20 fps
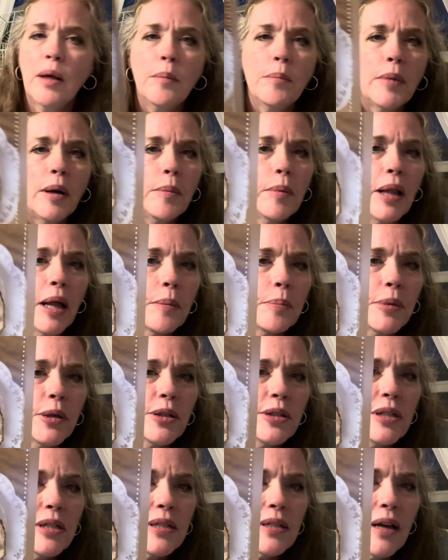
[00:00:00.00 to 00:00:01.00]
by Blackbird
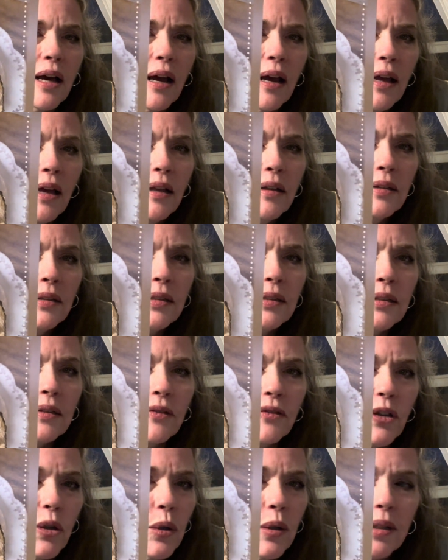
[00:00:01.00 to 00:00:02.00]
Designs.
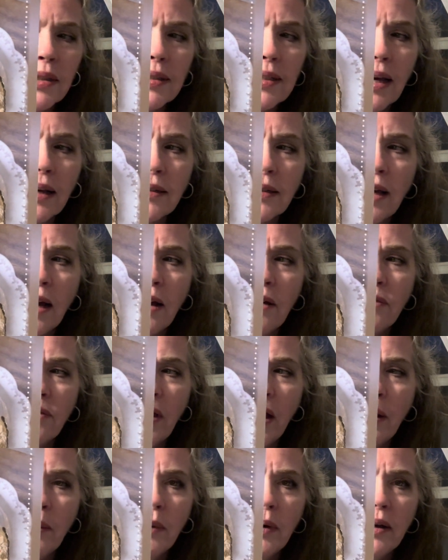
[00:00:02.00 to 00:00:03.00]
Of course, had to have
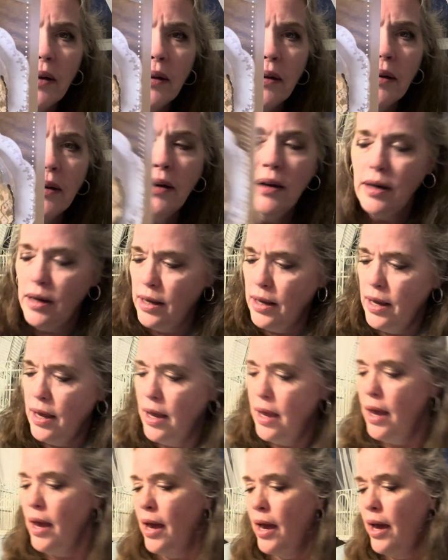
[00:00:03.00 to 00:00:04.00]
that one.
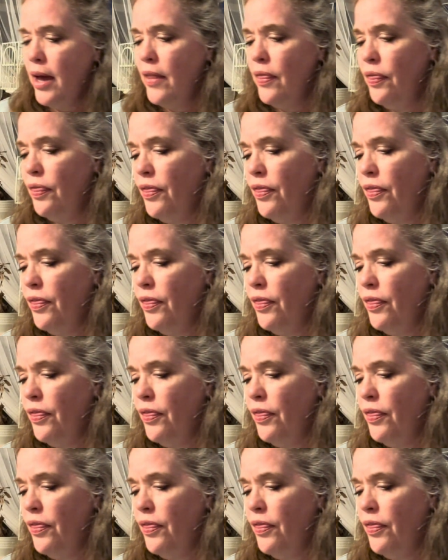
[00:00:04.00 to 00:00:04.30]
And